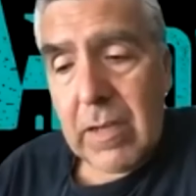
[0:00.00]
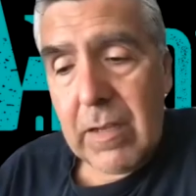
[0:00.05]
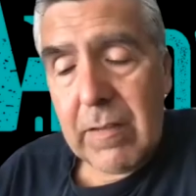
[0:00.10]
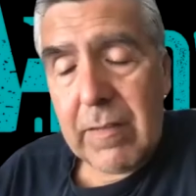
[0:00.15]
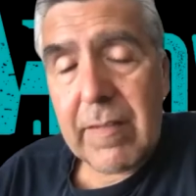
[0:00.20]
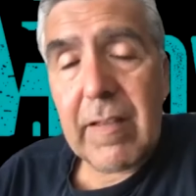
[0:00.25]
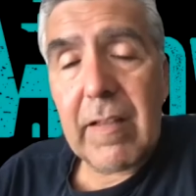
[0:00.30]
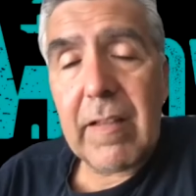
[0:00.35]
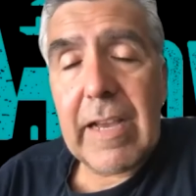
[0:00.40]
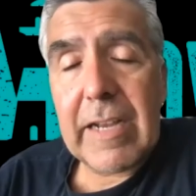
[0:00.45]

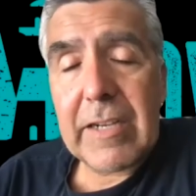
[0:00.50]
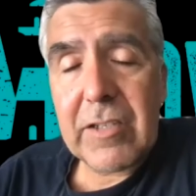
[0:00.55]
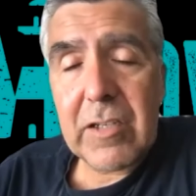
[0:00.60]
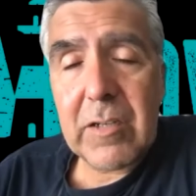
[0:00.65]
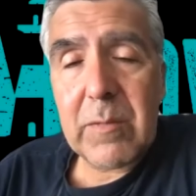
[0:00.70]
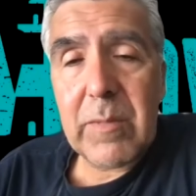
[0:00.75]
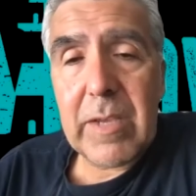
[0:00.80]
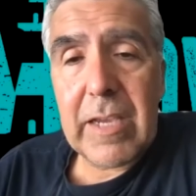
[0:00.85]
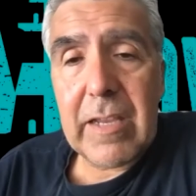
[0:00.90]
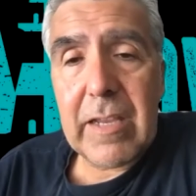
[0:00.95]
selection
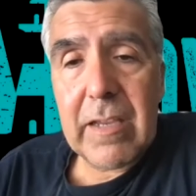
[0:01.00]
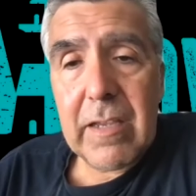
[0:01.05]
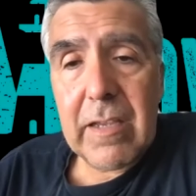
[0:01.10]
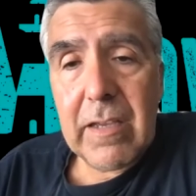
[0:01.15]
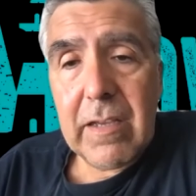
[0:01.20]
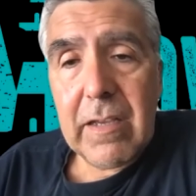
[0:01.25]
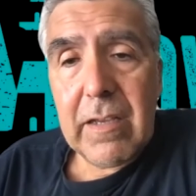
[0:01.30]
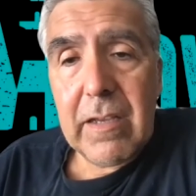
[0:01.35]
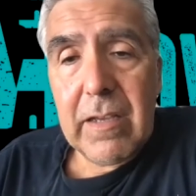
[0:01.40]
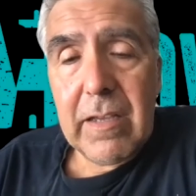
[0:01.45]
meet,
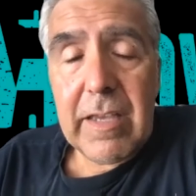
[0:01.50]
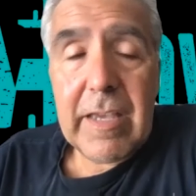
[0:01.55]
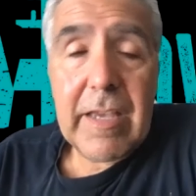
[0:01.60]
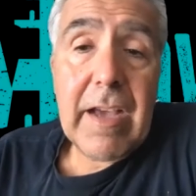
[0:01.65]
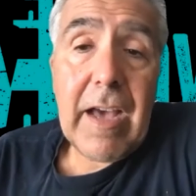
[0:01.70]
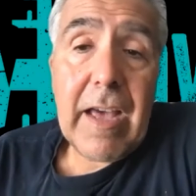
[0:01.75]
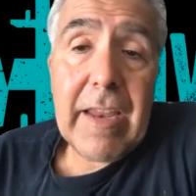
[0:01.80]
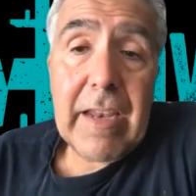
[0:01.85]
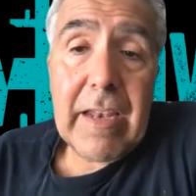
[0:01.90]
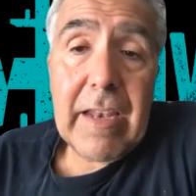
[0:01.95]
he
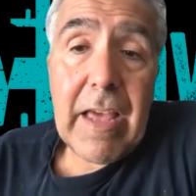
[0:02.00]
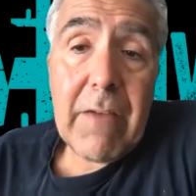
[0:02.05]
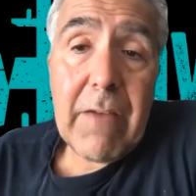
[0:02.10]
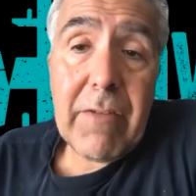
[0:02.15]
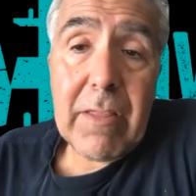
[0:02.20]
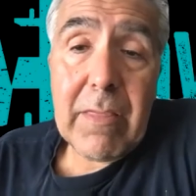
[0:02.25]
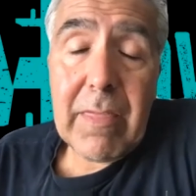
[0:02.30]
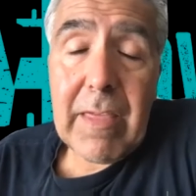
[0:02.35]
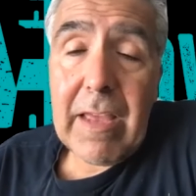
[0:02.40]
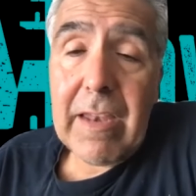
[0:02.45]
got
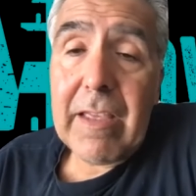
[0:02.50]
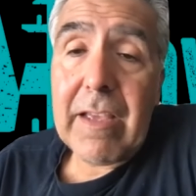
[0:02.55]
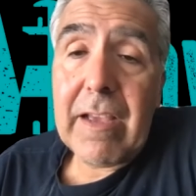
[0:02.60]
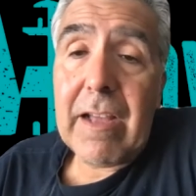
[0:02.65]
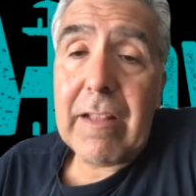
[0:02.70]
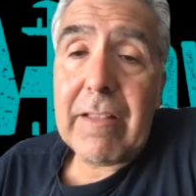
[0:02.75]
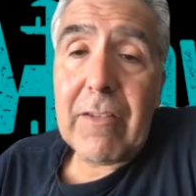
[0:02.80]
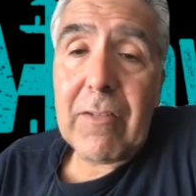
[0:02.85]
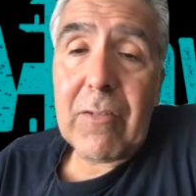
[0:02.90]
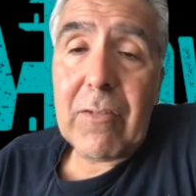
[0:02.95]
11th and he
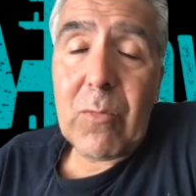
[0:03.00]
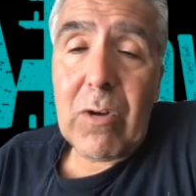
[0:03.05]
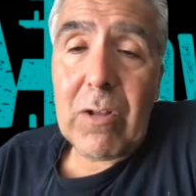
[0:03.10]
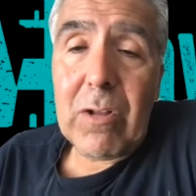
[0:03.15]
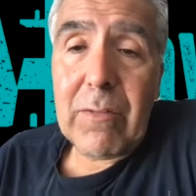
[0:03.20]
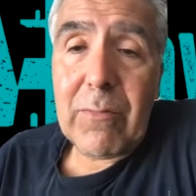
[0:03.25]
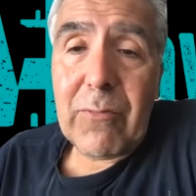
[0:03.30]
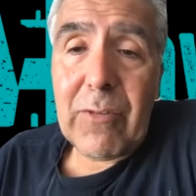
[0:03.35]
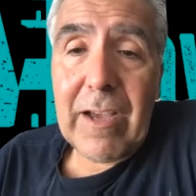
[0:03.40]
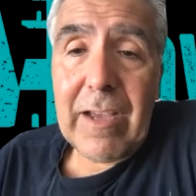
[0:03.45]
got
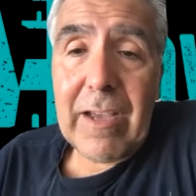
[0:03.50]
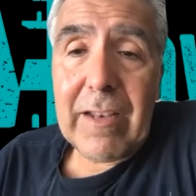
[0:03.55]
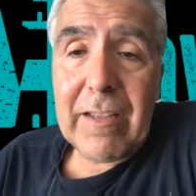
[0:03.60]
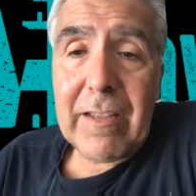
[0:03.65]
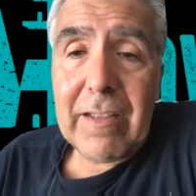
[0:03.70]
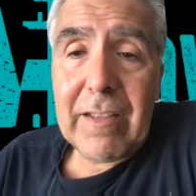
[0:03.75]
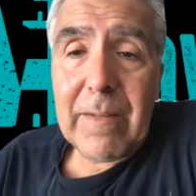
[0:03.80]
disqualified.